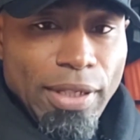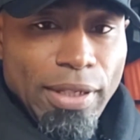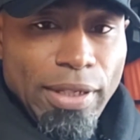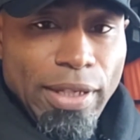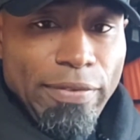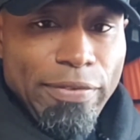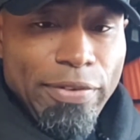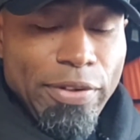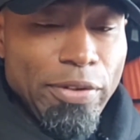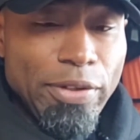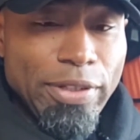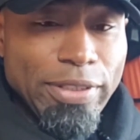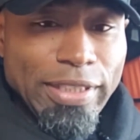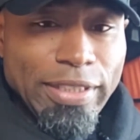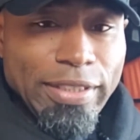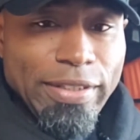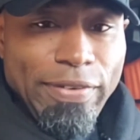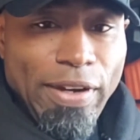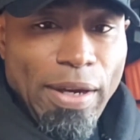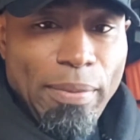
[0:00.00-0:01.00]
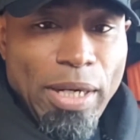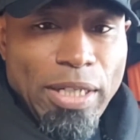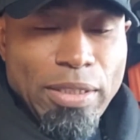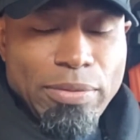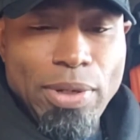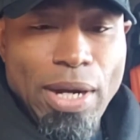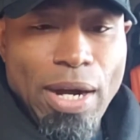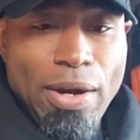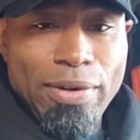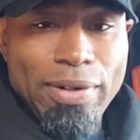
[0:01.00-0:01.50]
65 miles
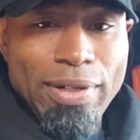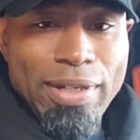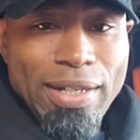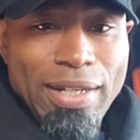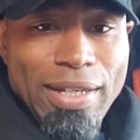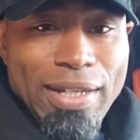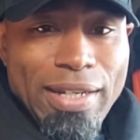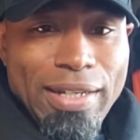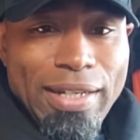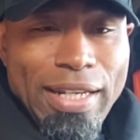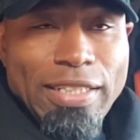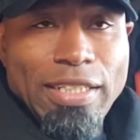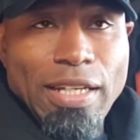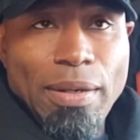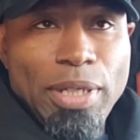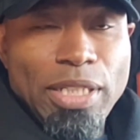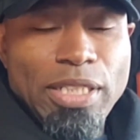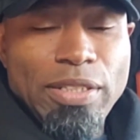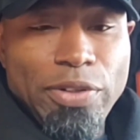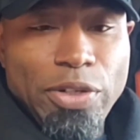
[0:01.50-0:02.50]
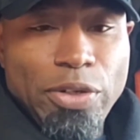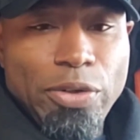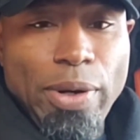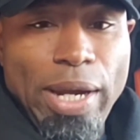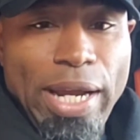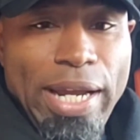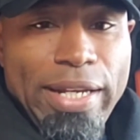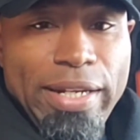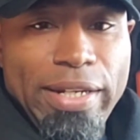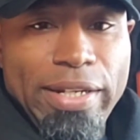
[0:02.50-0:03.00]
per hour. That's how much of a
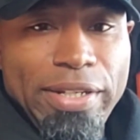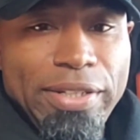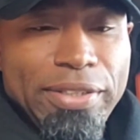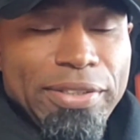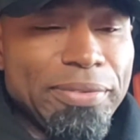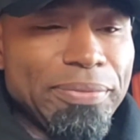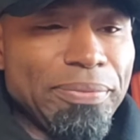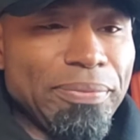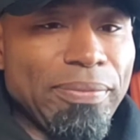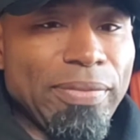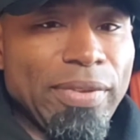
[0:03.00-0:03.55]
grade it is.